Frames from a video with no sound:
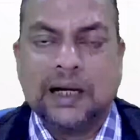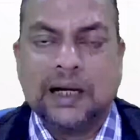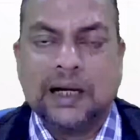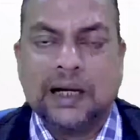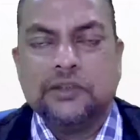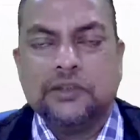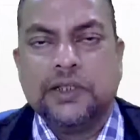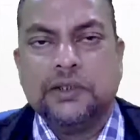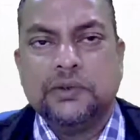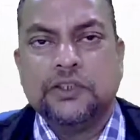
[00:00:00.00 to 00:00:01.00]
Basically,
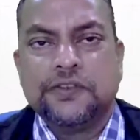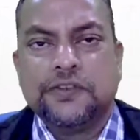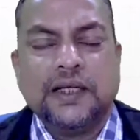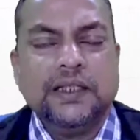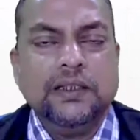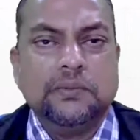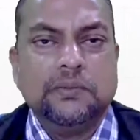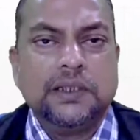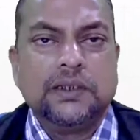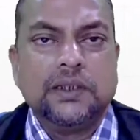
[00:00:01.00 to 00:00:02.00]
if I do define
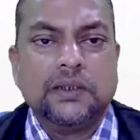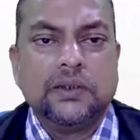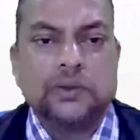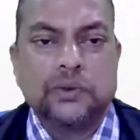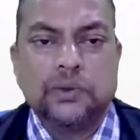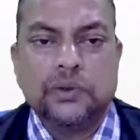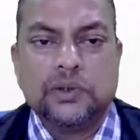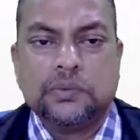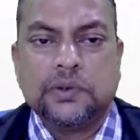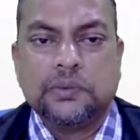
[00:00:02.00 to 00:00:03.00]
the basic
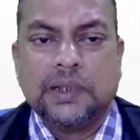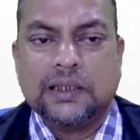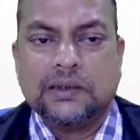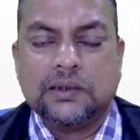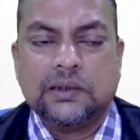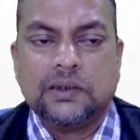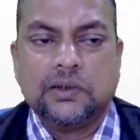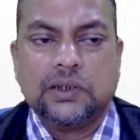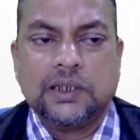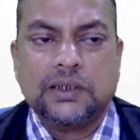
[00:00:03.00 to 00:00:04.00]
roles of the managers
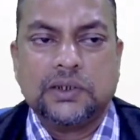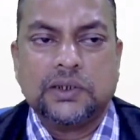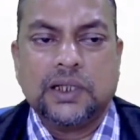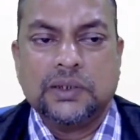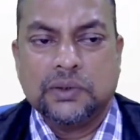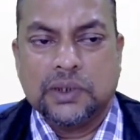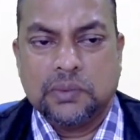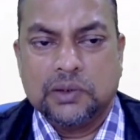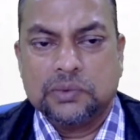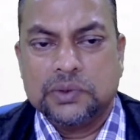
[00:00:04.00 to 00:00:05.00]
in the organization, I do
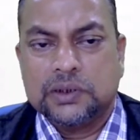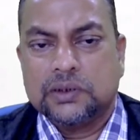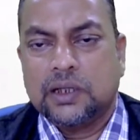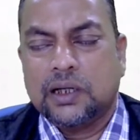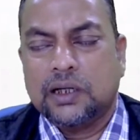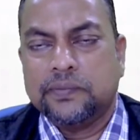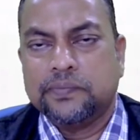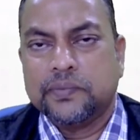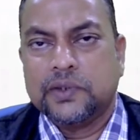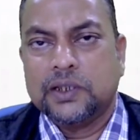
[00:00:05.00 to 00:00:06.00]
come out with
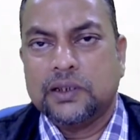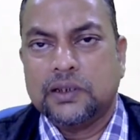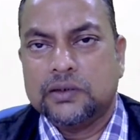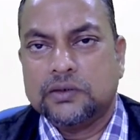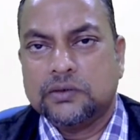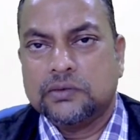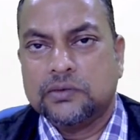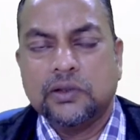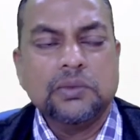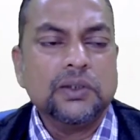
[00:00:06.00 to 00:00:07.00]
the
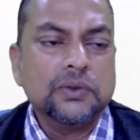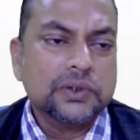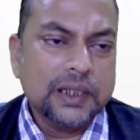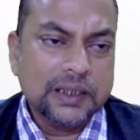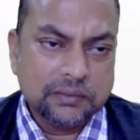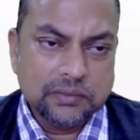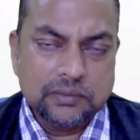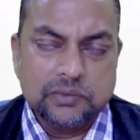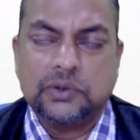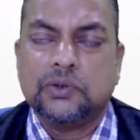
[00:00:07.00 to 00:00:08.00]
formal rules, like
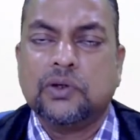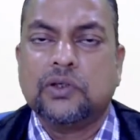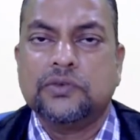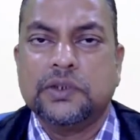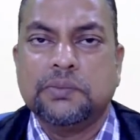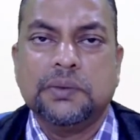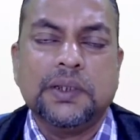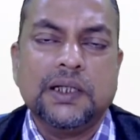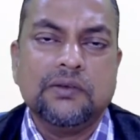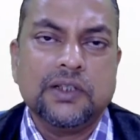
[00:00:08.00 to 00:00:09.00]
we do talk of
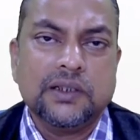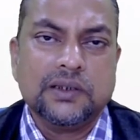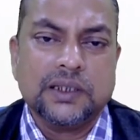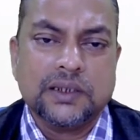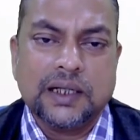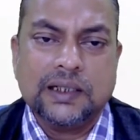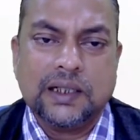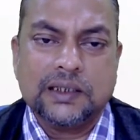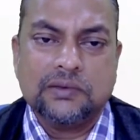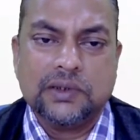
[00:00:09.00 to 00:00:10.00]
implementing various
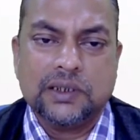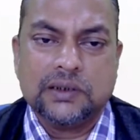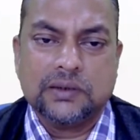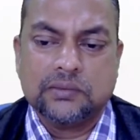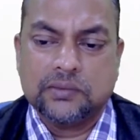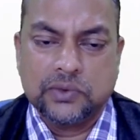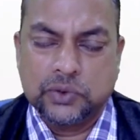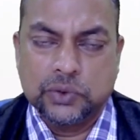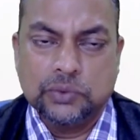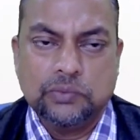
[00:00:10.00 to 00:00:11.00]
HRD activities.
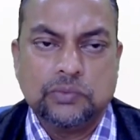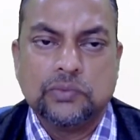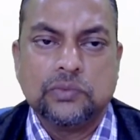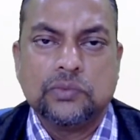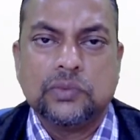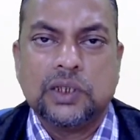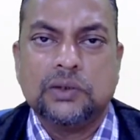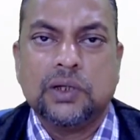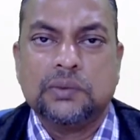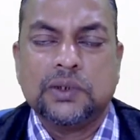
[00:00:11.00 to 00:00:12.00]
True,
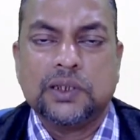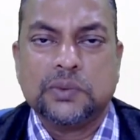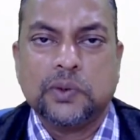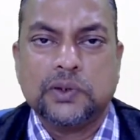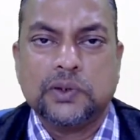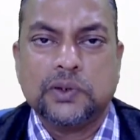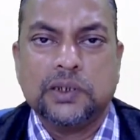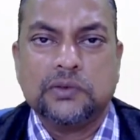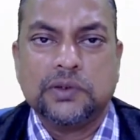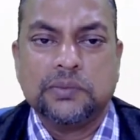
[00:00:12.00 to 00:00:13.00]
they do have the
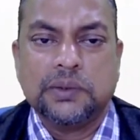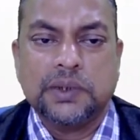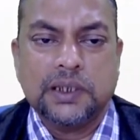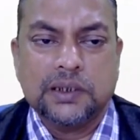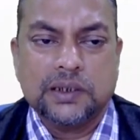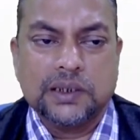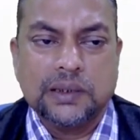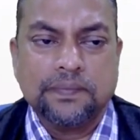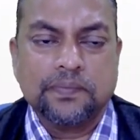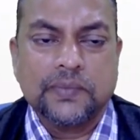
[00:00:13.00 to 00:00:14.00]
responsibility of implementing the
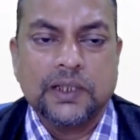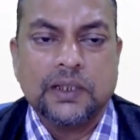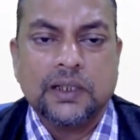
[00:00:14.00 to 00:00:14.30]
same.